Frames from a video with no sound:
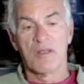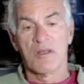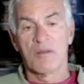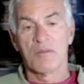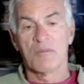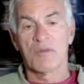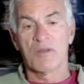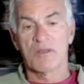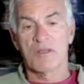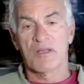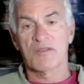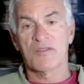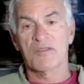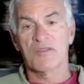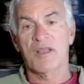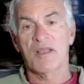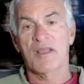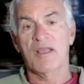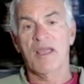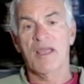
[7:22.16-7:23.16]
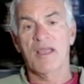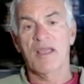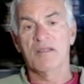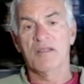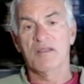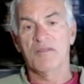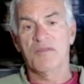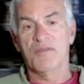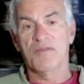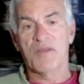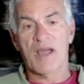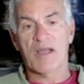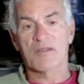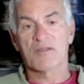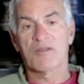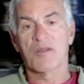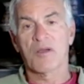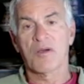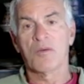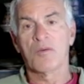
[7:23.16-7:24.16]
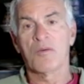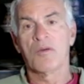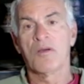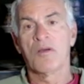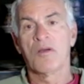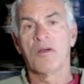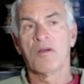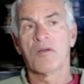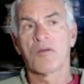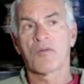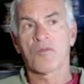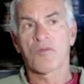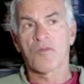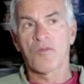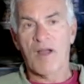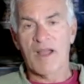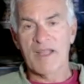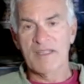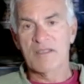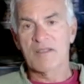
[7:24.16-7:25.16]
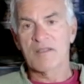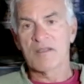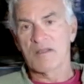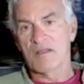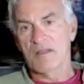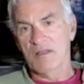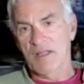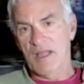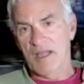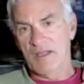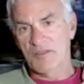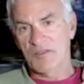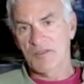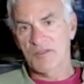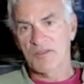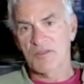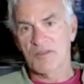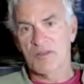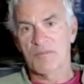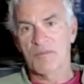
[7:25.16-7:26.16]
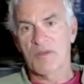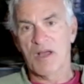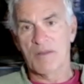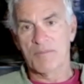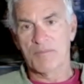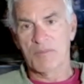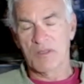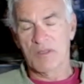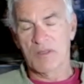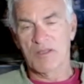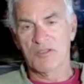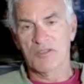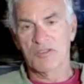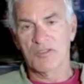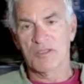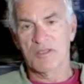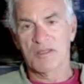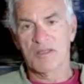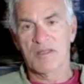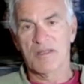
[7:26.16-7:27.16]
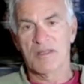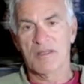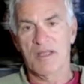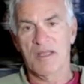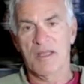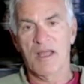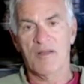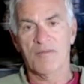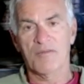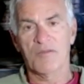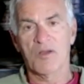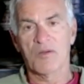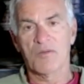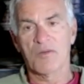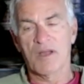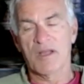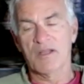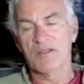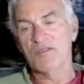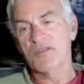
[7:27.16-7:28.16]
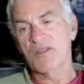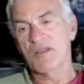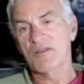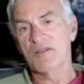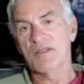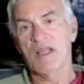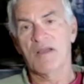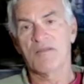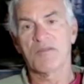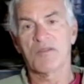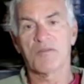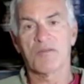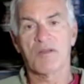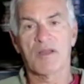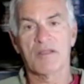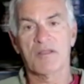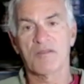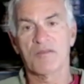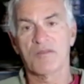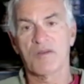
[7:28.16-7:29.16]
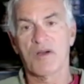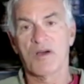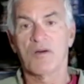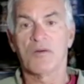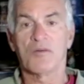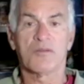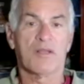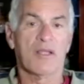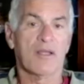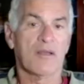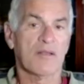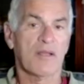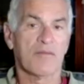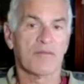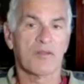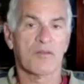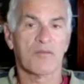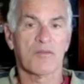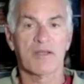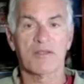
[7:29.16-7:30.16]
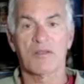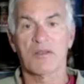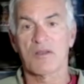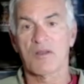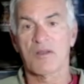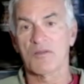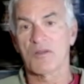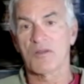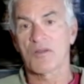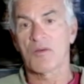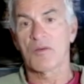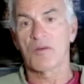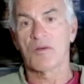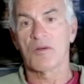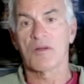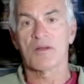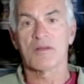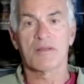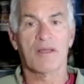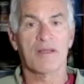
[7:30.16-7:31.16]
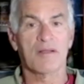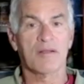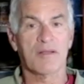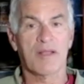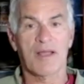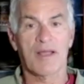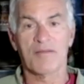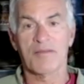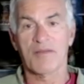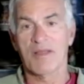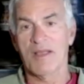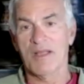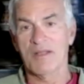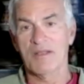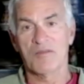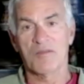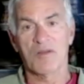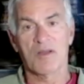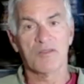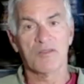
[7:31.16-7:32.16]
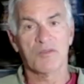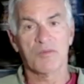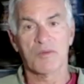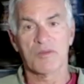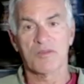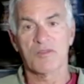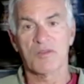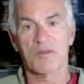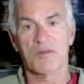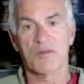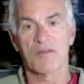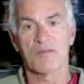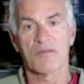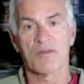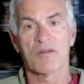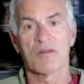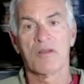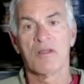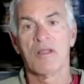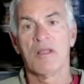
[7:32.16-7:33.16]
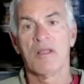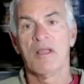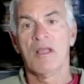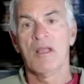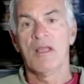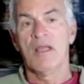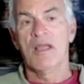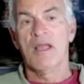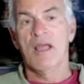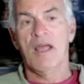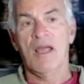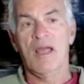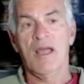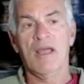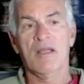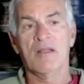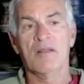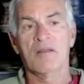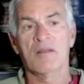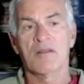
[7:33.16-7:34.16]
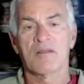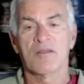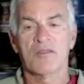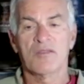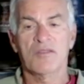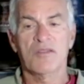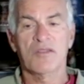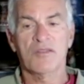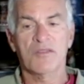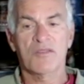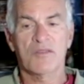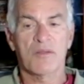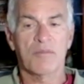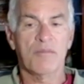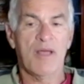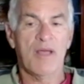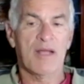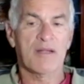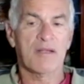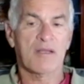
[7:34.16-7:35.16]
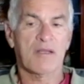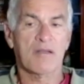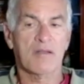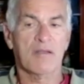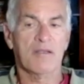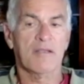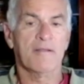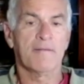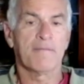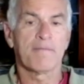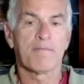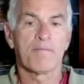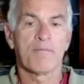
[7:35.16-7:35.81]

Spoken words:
but let's say a de facto rightless population. They have no rights. They don't have the right to vote. They don't have the right to go to court. They don't have any rights whatsoever. And systematically,